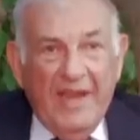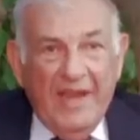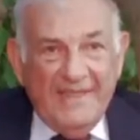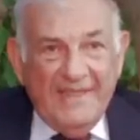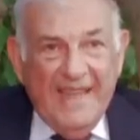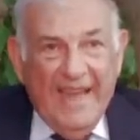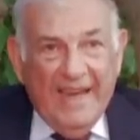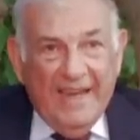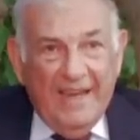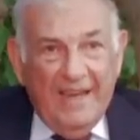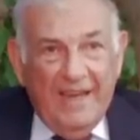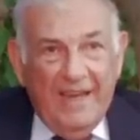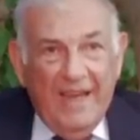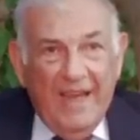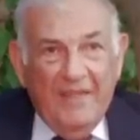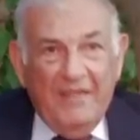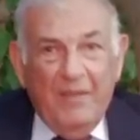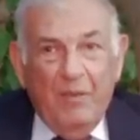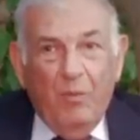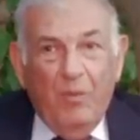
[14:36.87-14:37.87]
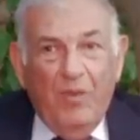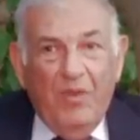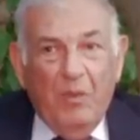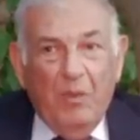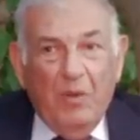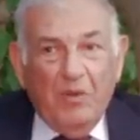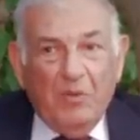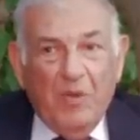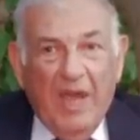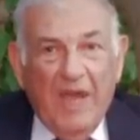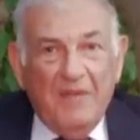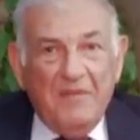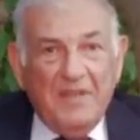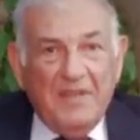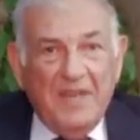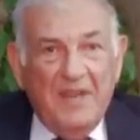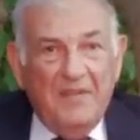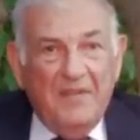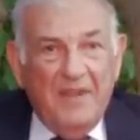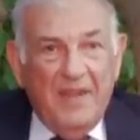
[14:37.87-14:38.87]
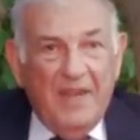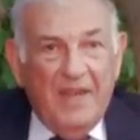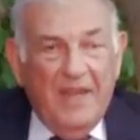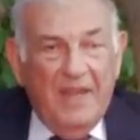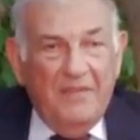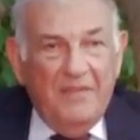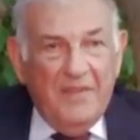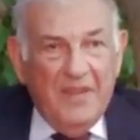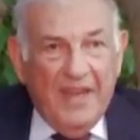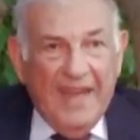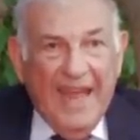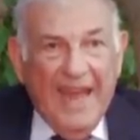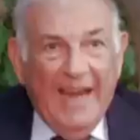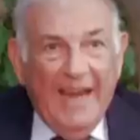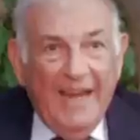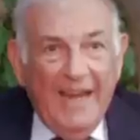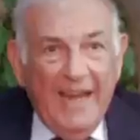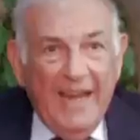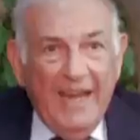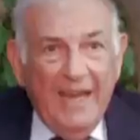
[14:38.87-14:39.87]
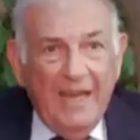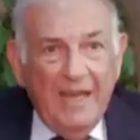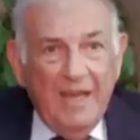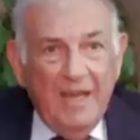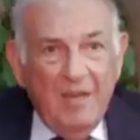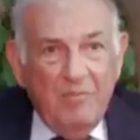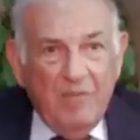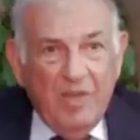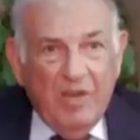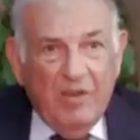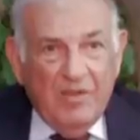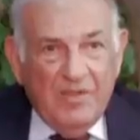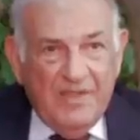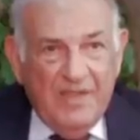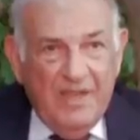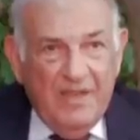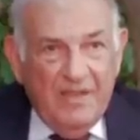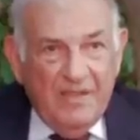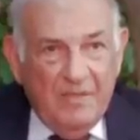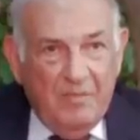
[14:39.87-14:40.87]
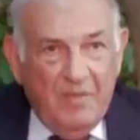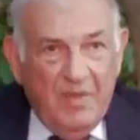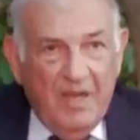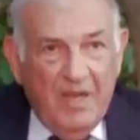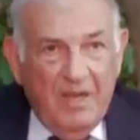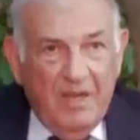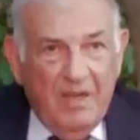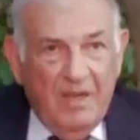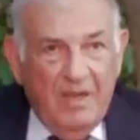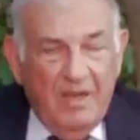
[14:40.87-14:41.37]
Exactly, and they want to have it in the Galilee, because there is a big